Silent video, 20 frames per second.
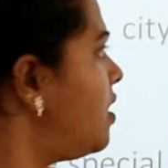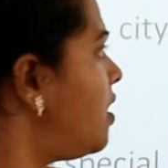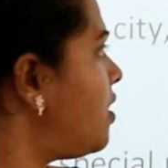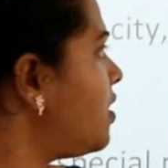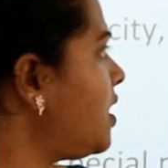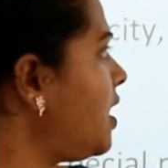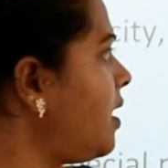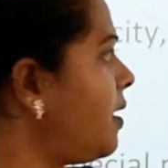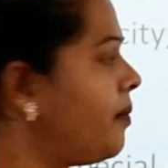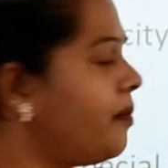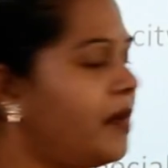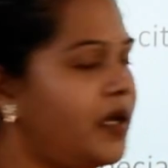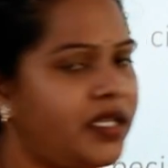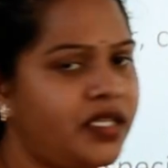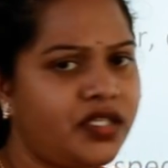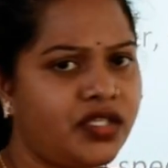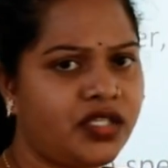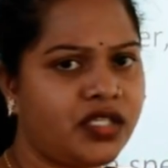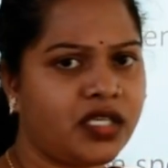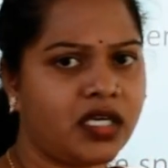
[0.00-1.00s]
okay,
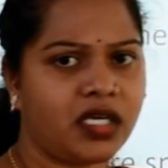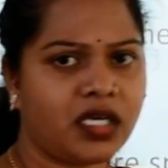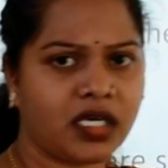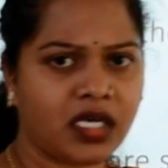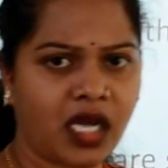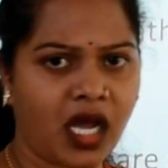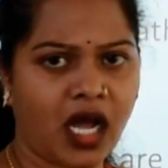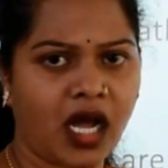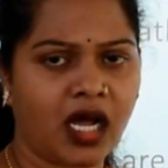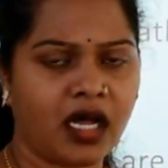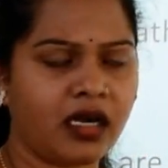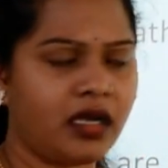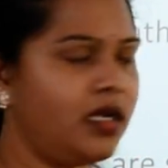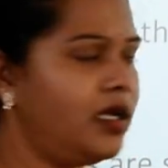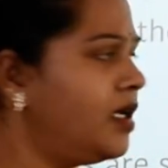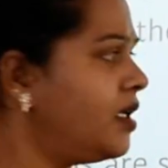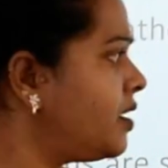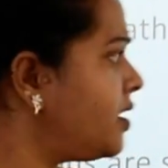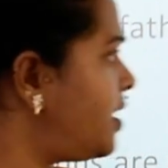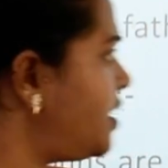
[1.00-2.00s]
minister, car.